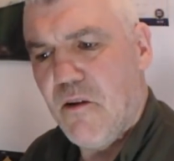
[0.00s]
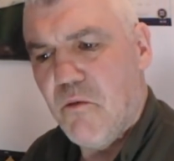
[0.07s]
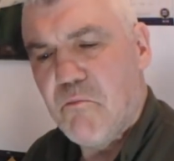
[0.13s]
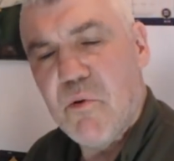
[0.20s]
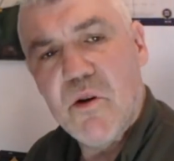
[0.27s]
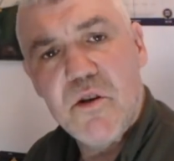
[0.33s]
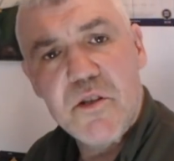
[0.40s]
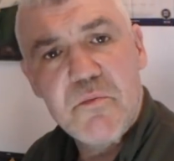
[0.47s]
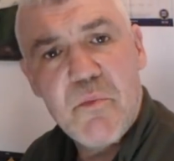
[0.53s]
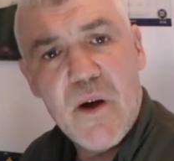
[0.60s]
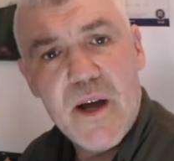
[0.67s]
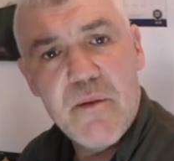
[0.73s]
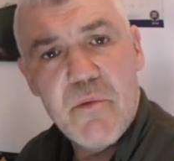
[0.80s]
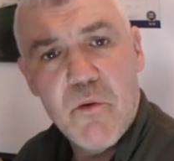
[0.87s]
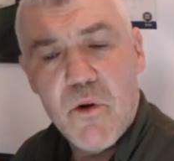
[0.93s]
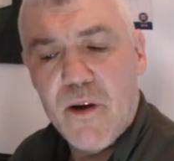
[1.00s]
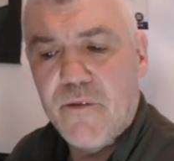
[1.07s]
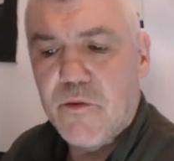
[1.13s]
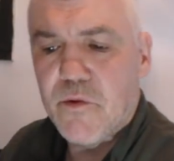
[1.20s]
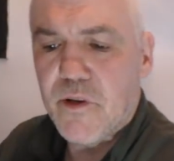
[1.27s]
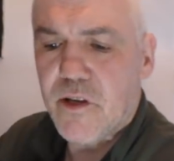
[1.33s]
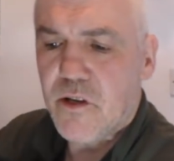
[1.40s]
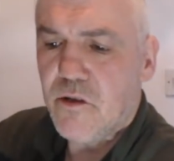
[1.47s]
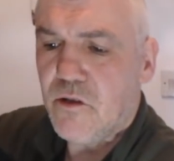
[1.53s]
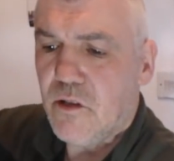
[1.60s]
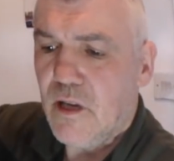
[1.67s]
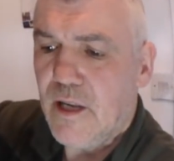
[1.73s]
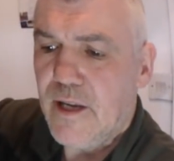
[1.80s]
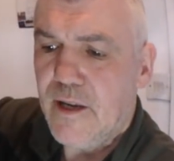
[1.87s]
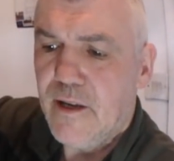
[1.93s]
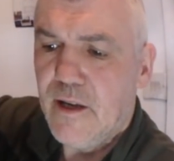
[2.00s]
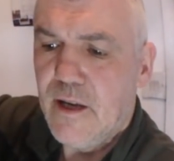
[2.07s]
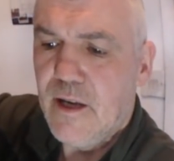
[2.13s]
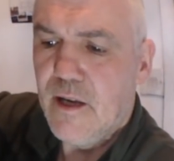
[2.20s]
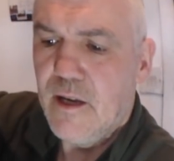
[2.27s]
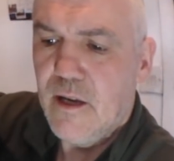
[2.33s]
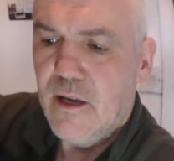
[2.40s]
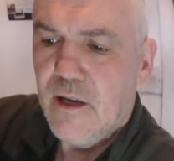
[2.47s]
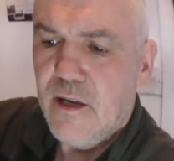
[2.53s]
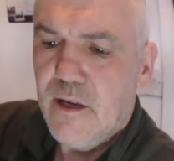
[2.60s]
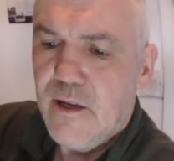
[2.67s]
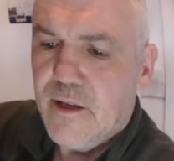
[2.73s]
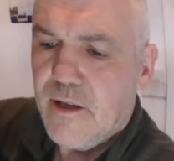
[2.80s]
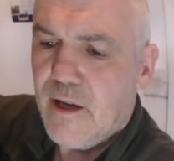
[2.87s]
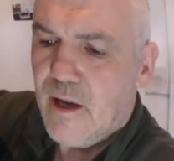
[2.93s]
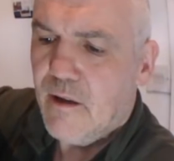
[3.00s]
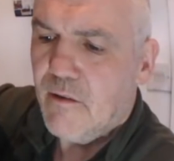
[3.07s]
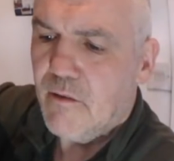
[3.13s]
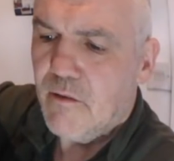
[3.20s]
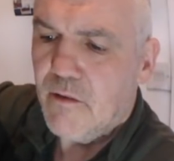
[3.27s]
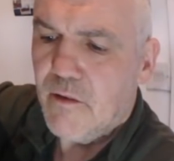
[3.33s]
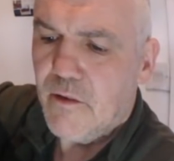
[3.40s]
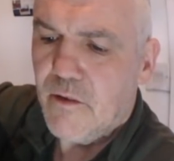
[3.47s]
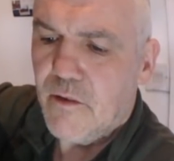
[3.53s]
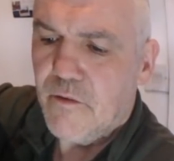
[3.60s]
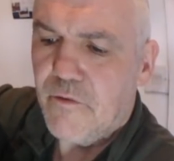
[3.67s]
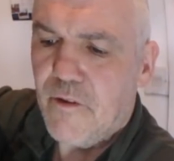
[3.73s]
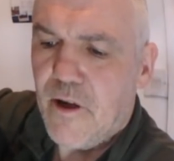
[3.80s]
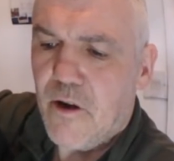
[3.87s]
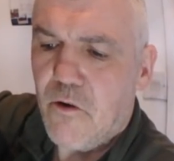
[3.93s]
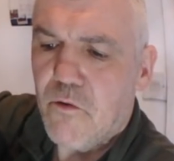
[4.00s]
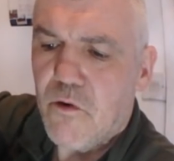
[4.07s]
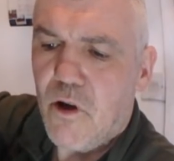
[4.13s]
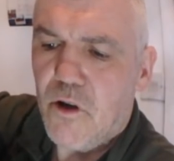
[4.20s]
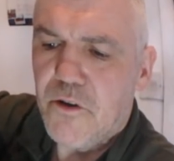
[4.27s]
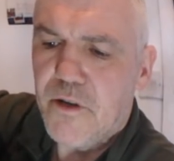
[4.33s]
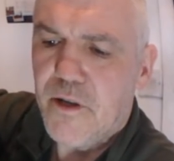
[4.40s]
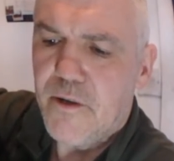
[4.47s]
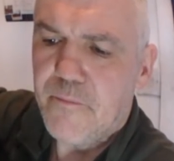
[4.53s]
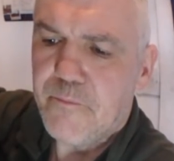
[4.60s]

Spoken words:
or birch paper, whatever you want to call it. Yeah, the ferro rod.